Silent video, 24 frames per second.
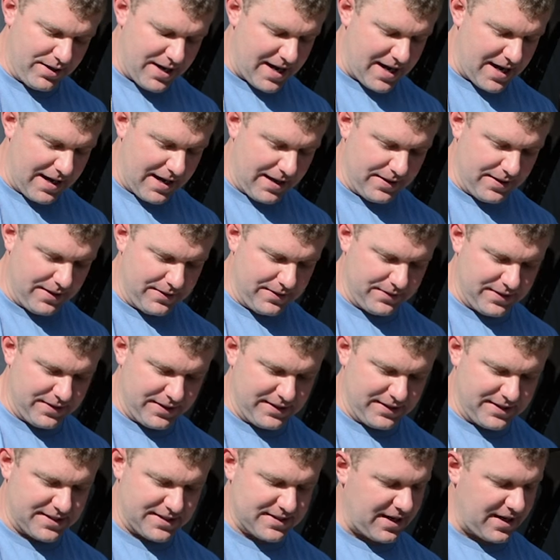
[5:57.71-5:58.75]

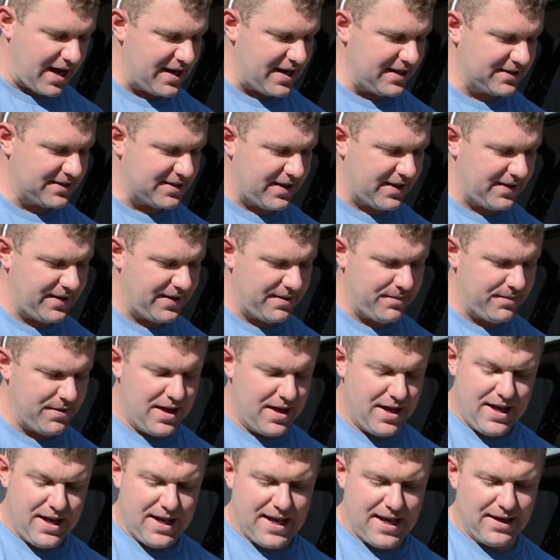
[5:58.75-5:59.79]
the designs on them.
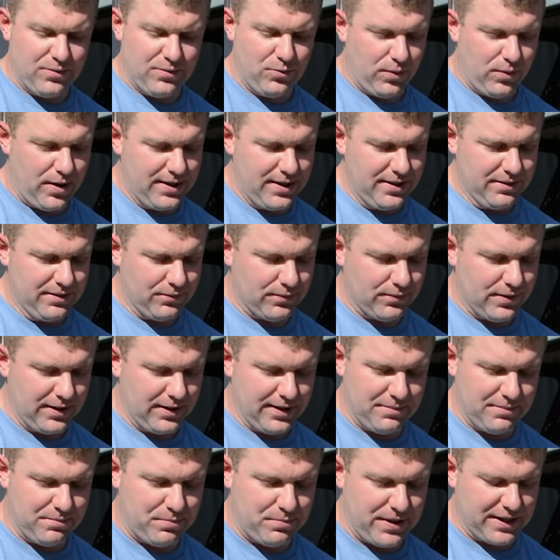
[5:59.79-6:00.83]
And one
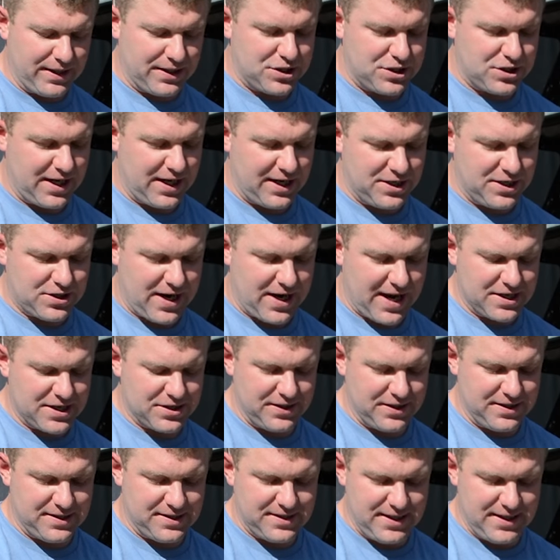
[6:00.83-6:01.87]
really big change I
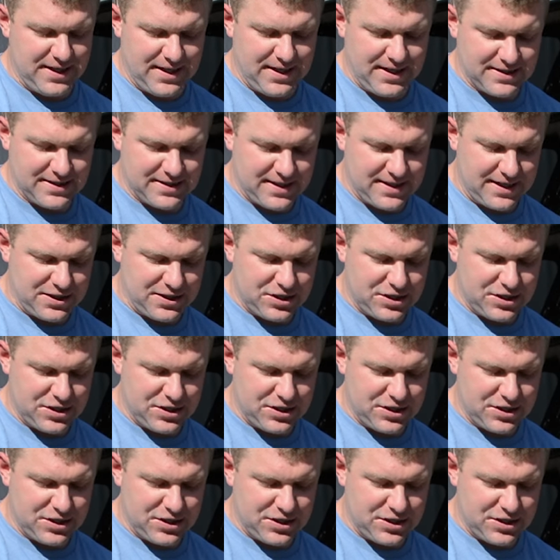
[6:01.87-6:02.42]
actually see is they